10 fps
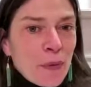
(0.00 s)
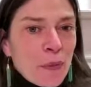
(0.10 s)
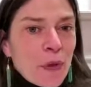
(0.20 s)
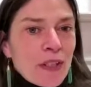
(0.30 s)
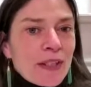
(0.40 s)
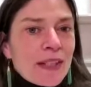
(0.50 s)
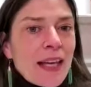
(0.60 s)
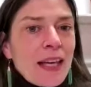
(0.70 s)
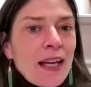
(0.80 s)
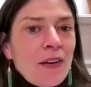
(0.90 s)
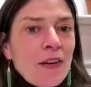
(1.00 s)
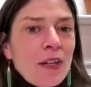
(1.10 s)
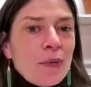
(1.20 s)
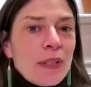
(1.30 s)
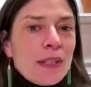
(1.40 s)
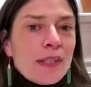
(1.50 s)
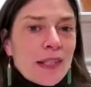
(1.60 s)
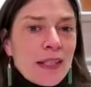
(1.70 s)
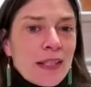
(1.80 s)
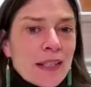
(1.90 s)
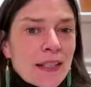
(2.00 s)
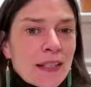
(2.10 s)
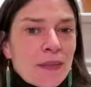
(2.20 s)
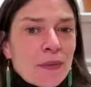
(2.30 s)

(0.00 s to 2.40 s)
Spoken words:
Was that area reseeded?